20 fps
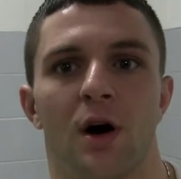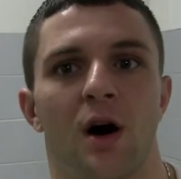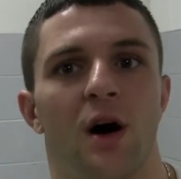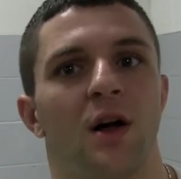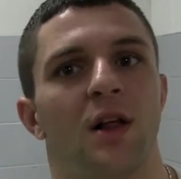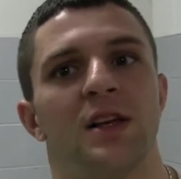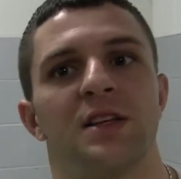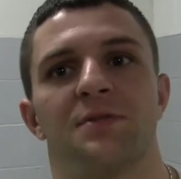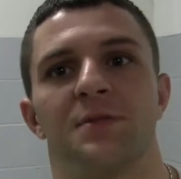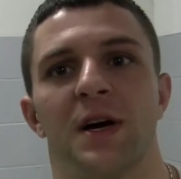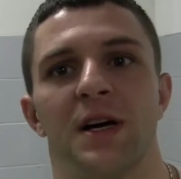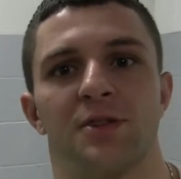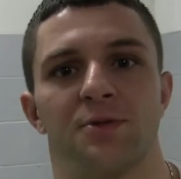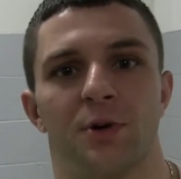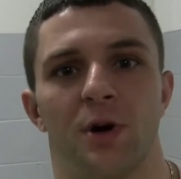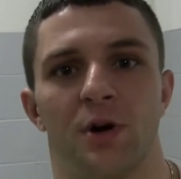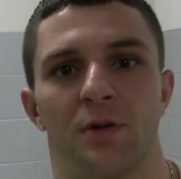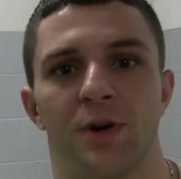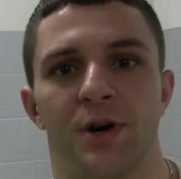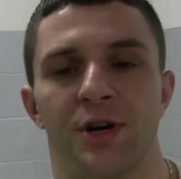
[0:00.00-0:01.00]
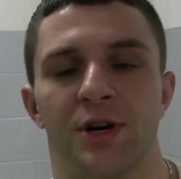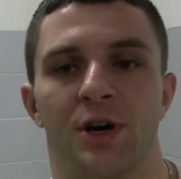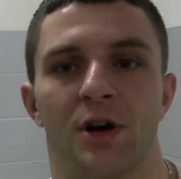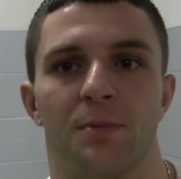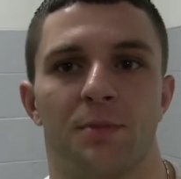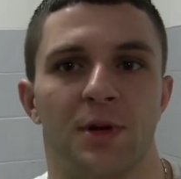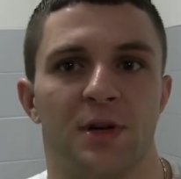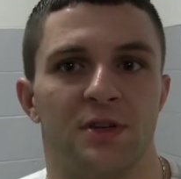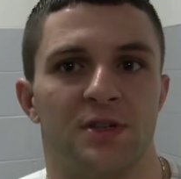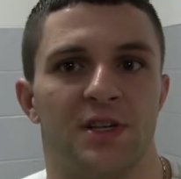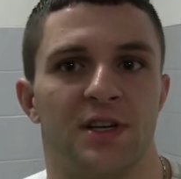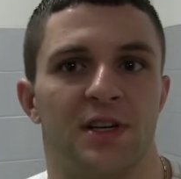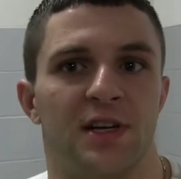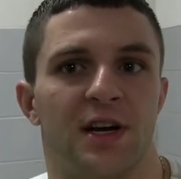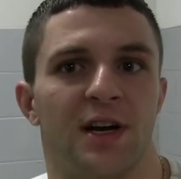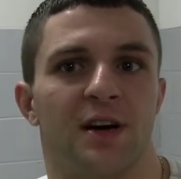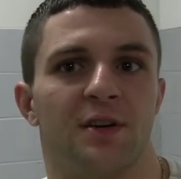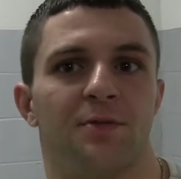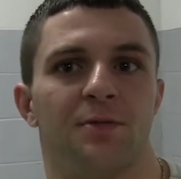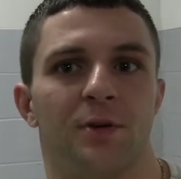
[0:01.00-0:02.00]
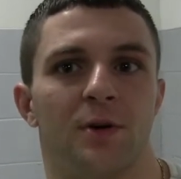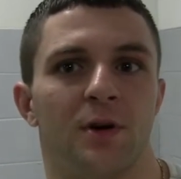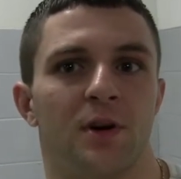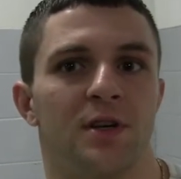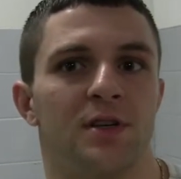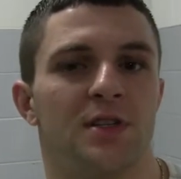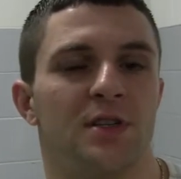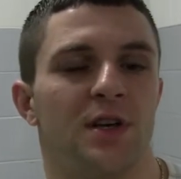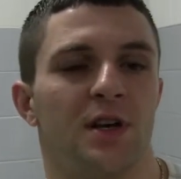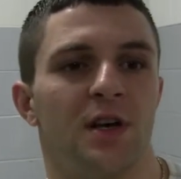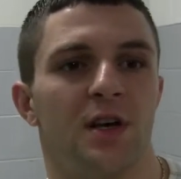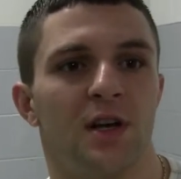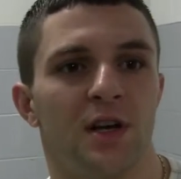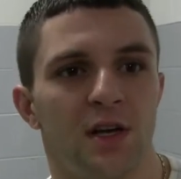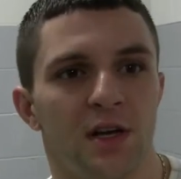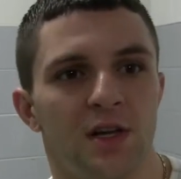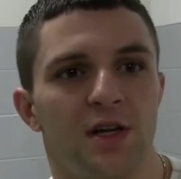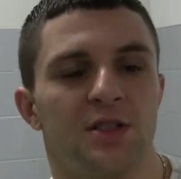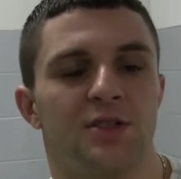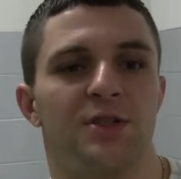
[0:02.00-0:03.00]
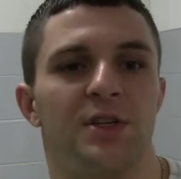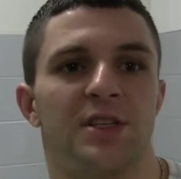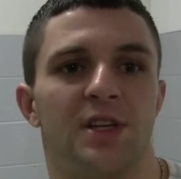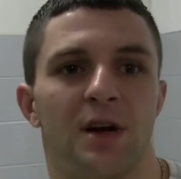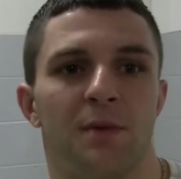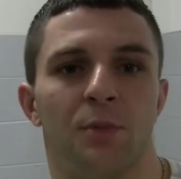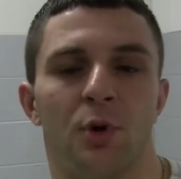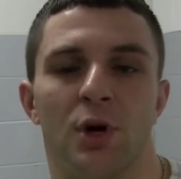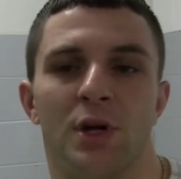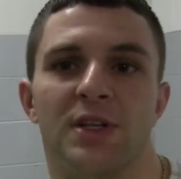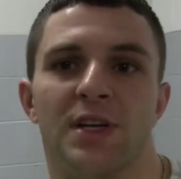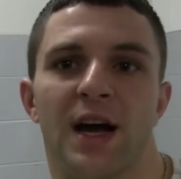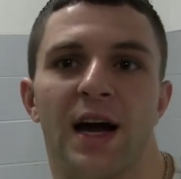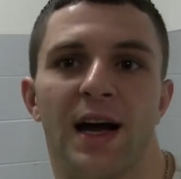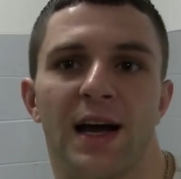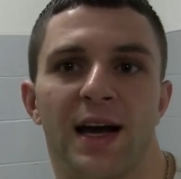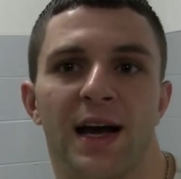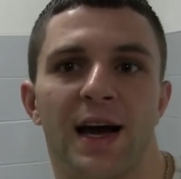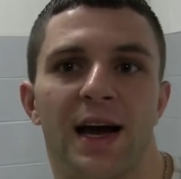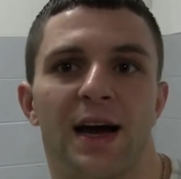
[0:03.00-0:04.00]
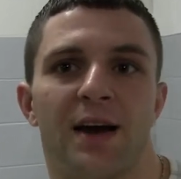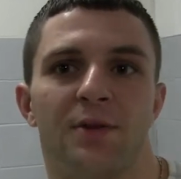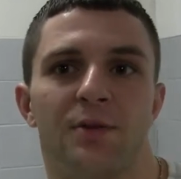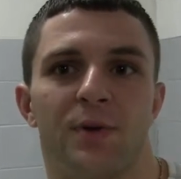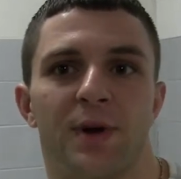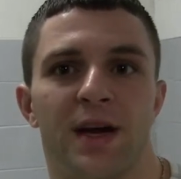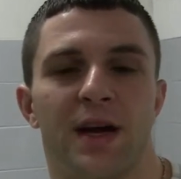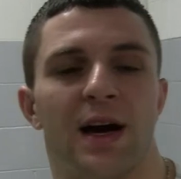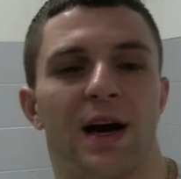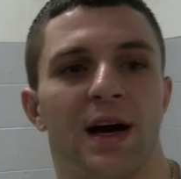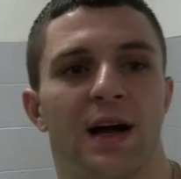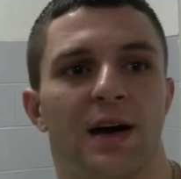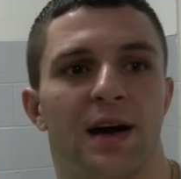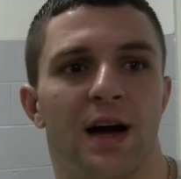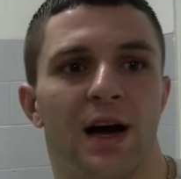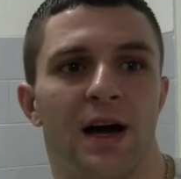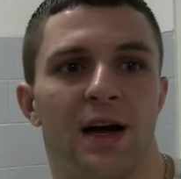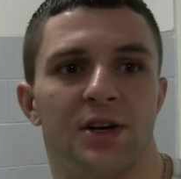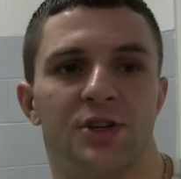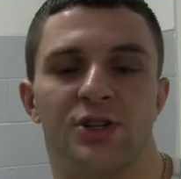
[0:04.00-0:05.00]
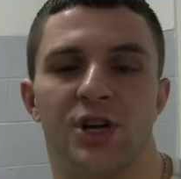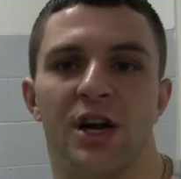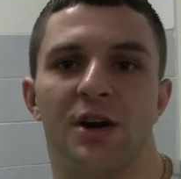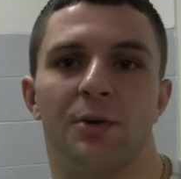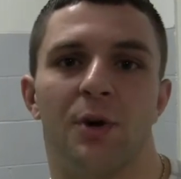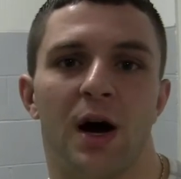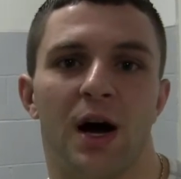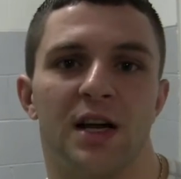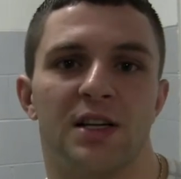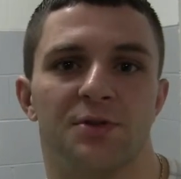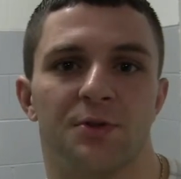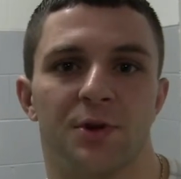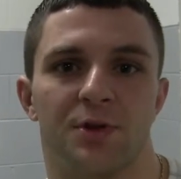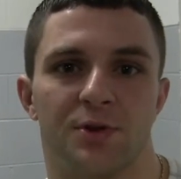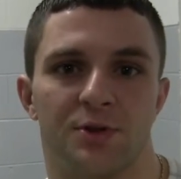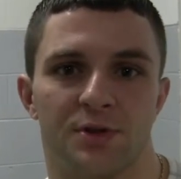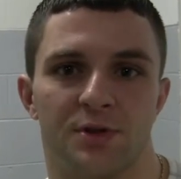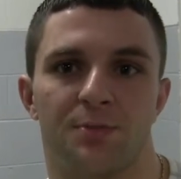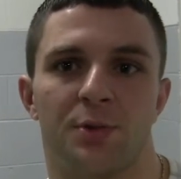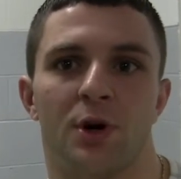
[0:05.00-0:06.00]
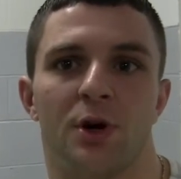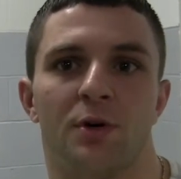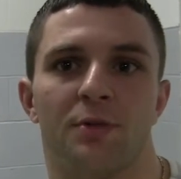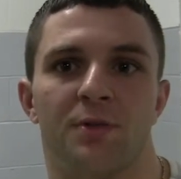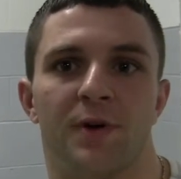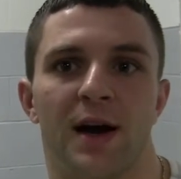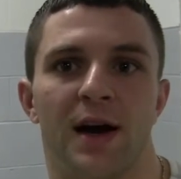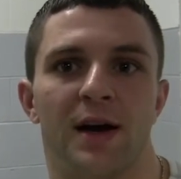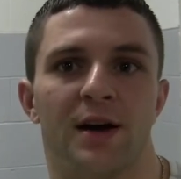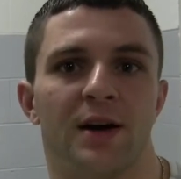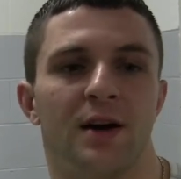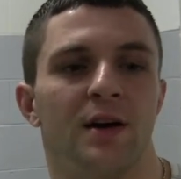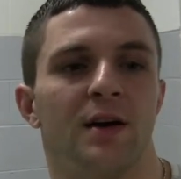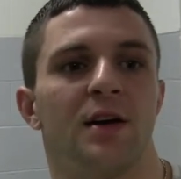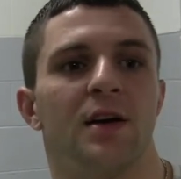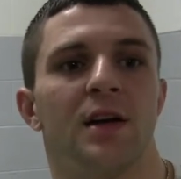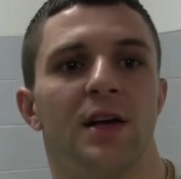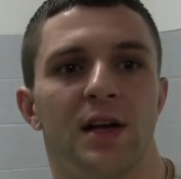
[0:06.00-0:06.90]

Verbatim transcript: All his fights were over in Europe when he was in the Air Force, so he's our Muay Thai guy. We got uh, Jay Wadsworth, who's a pro fighter.